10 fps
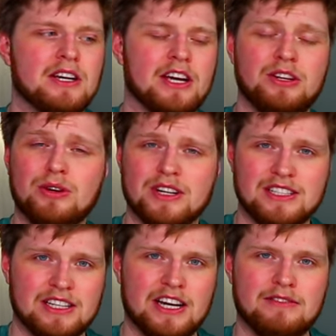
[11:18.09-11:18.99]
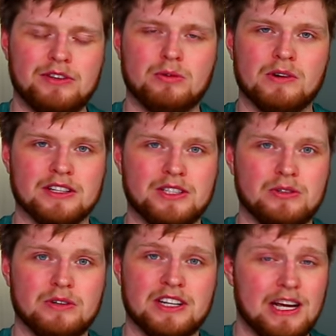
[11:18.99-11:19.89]
and you can decide if you want
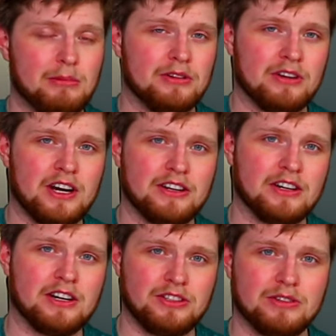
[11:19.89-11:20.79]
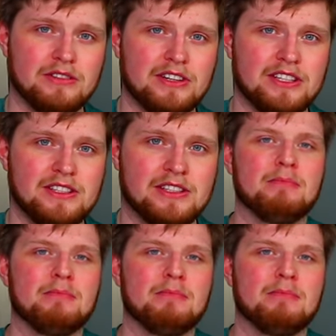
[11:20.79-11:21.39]
to enable it or not on your device.